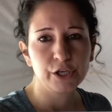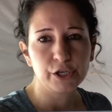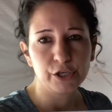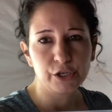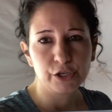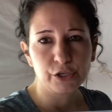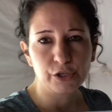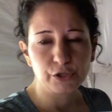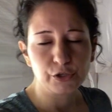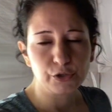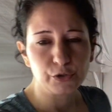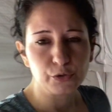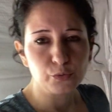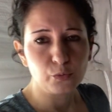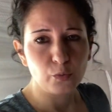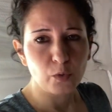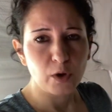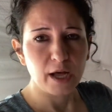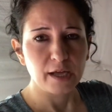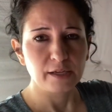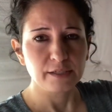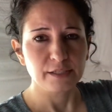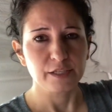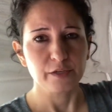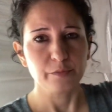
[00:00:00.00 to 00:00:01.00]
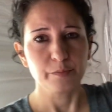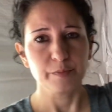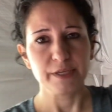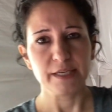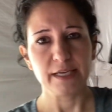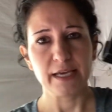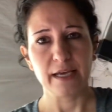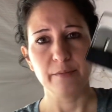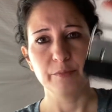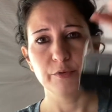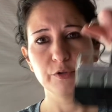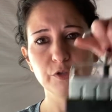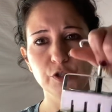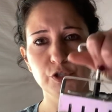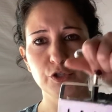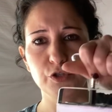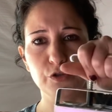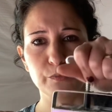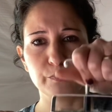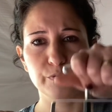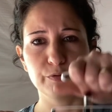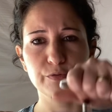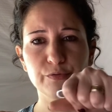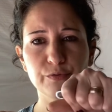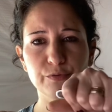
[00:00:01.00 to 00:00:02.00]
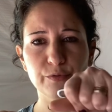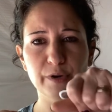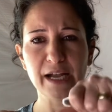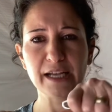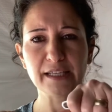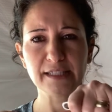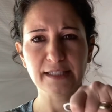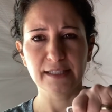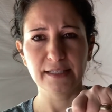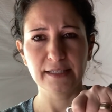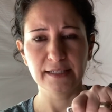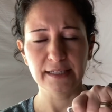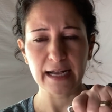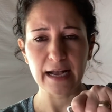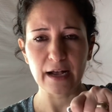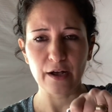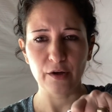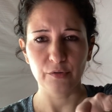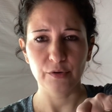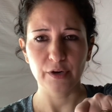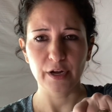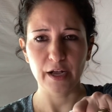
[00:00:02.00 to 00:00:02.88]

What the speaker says: you want to be able to press down